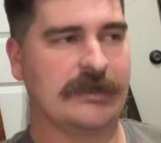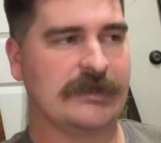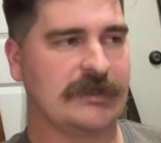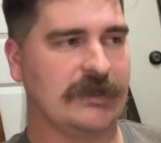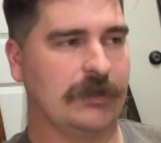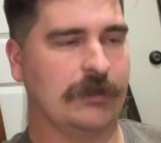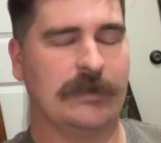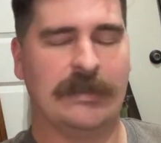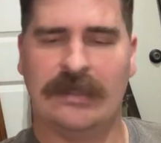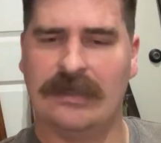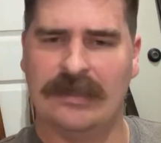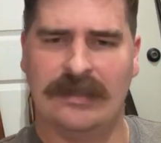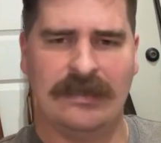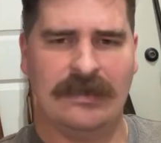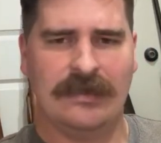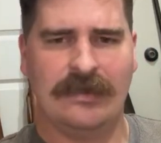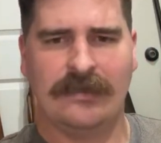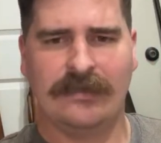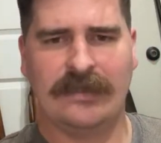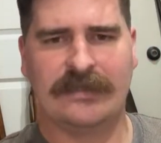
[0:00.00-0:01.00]
So
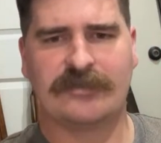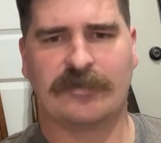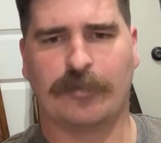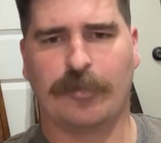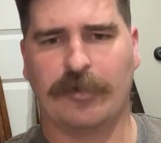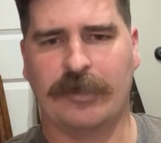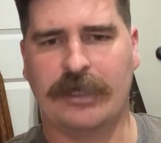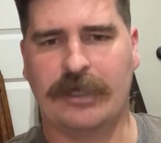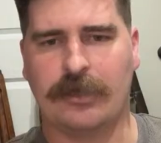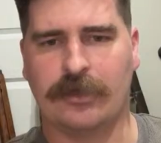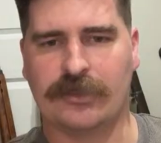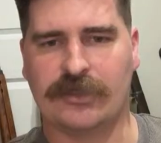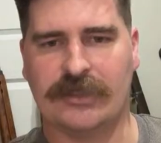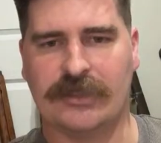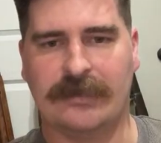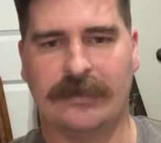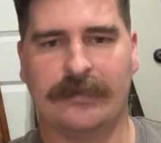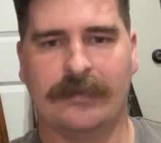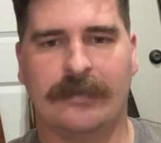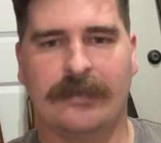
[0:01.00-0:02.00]
things were pretty
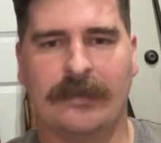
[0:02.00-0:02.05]
cushy.